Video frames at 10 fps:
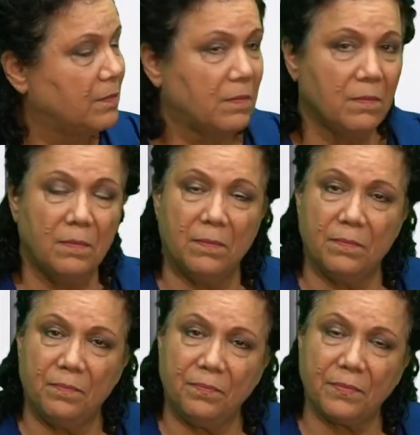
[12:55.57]

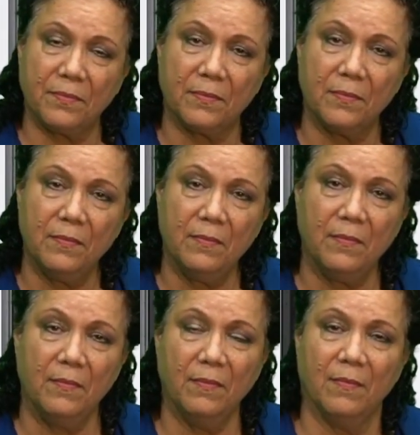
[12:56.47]

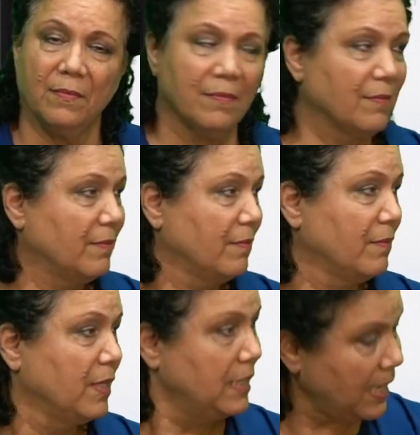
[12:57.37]

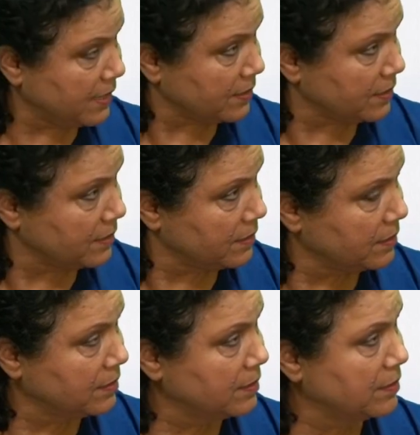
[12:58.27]

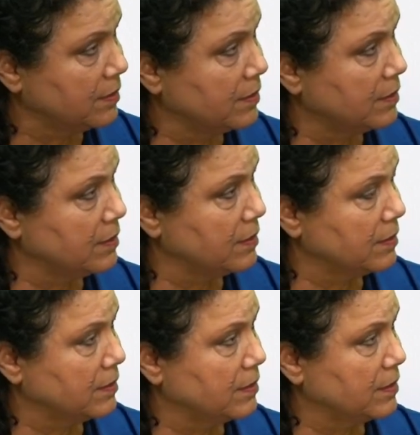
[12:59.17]

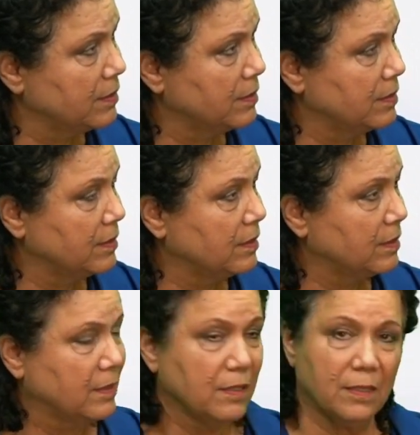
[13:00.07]

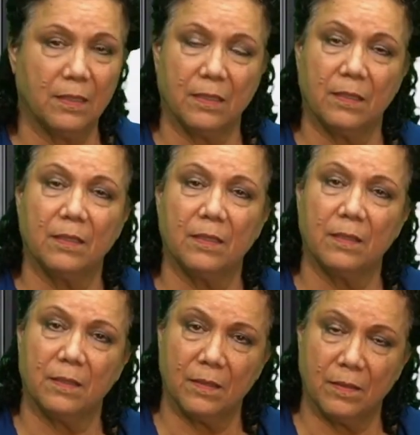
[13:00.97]

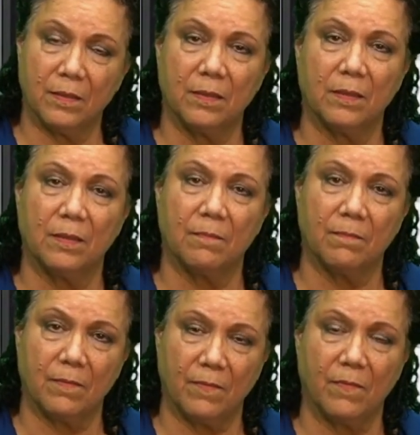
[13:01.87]

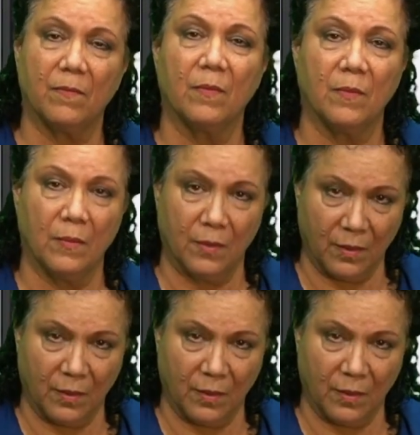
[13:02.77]
The person shown says nothing.